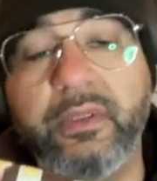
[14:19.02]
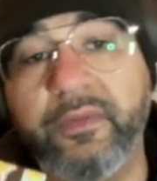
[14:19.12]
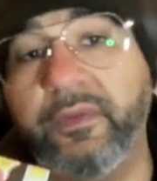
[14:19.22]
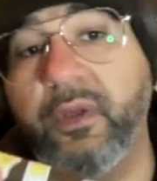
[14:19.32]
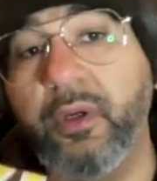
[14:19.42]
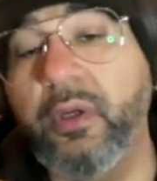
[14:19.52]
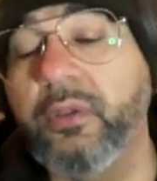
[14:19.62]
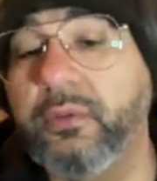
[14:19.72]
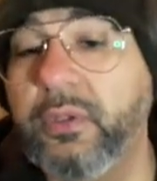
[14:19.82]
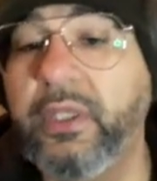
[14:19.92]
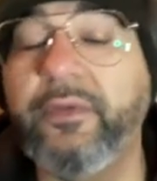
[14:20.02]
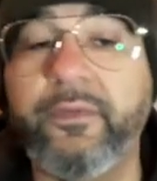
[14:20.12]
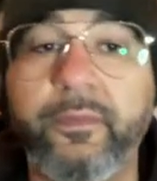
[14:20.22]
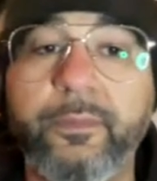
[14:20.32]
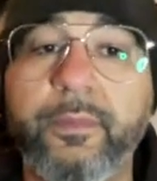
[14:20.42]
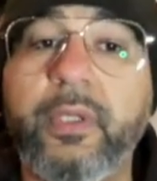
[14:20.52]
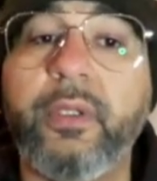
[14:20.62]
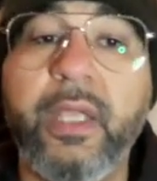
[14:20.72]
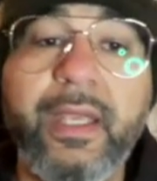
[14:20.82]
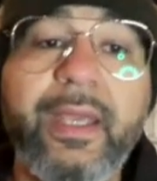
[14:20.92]
This cigar is
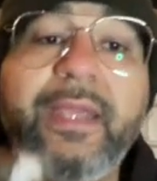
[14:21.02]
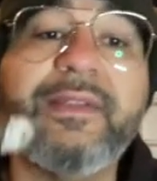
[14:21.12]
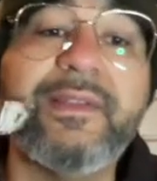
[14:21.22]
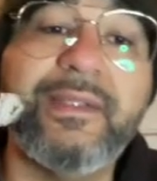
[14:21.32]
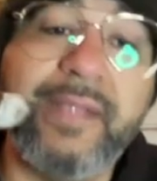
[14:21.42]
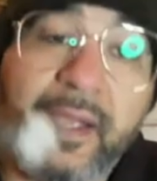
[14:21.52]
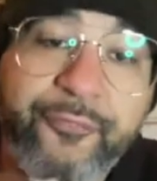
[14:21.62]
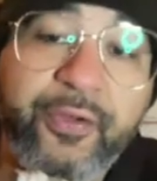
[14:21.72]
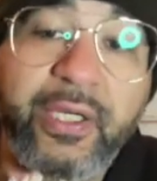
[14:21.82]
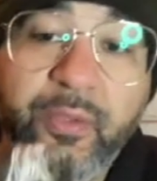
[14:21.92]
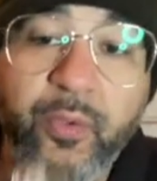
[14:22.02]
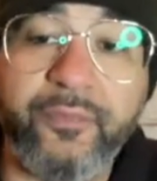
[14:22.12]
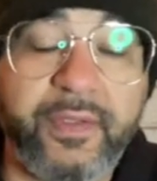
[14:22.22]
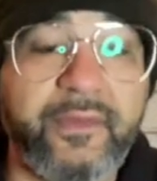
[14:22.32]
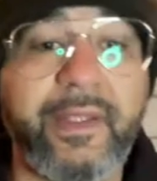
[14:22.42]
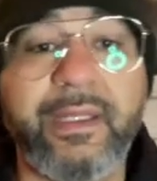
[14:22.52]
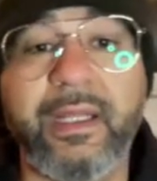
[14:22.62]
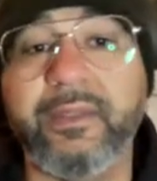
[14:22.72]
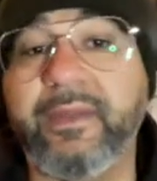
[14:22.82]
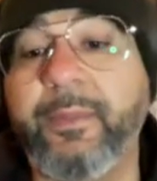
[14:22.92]
is definitely worth the
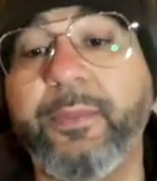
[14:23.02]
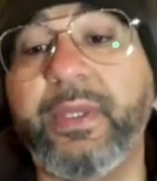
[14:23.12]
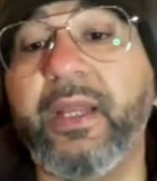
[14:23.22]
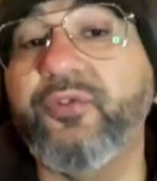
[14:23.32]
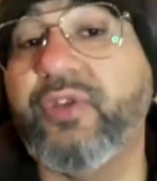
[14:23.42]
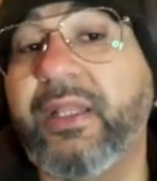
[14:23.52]
$10. I'm gonna be honest with you.